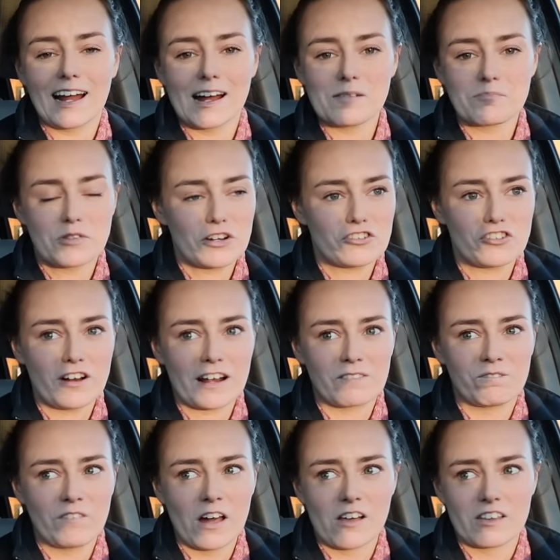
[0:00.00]
I'm pretty sure I
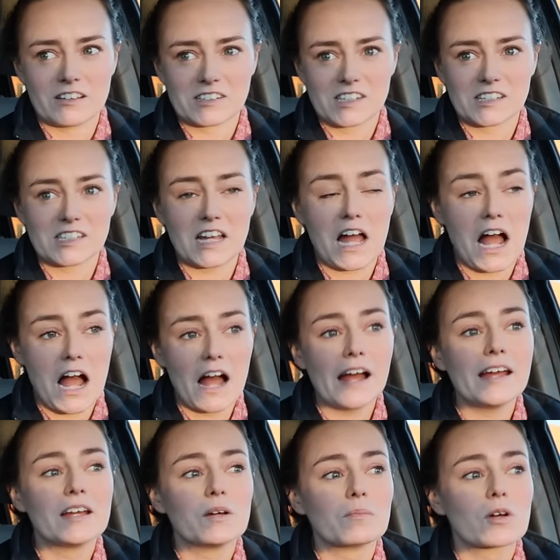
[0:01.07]
can feel this because
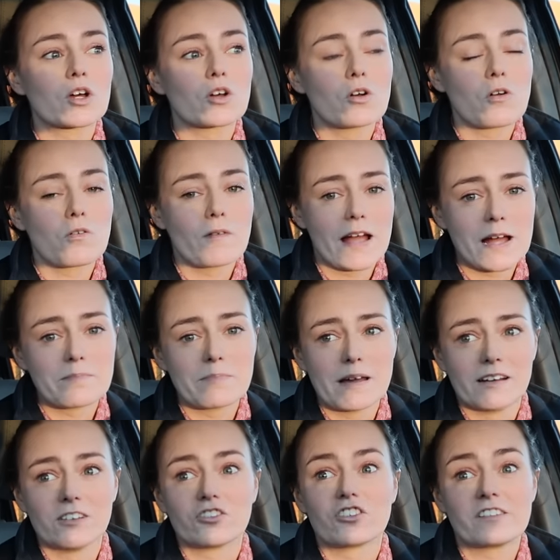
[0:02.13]
I am
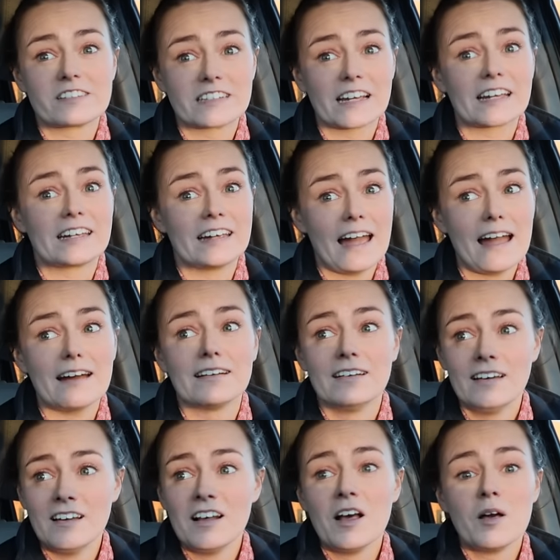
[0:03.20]
cramping. And she was like, yeah,
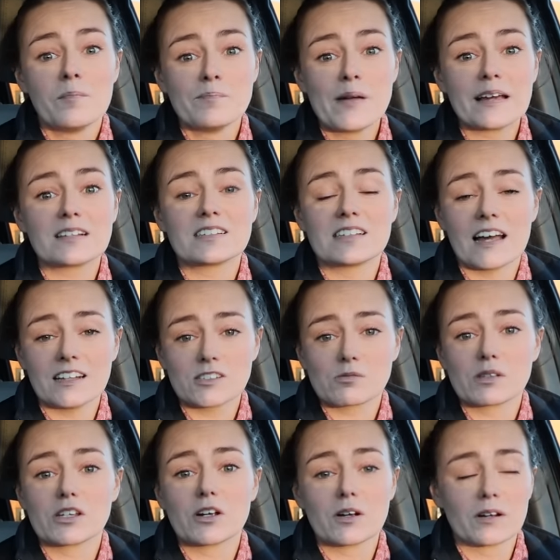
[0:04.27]
makes sense
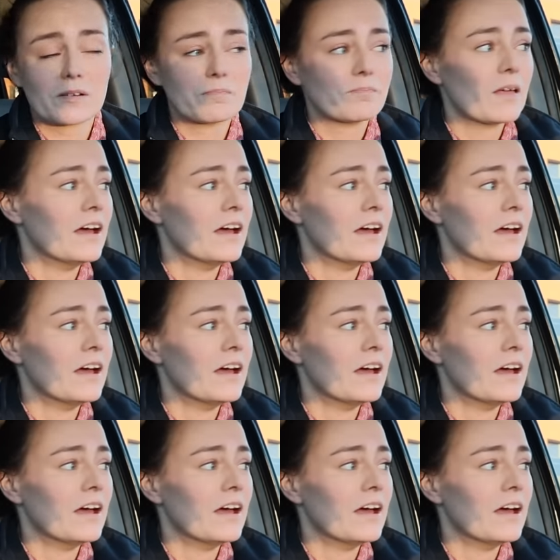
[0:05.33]
with your,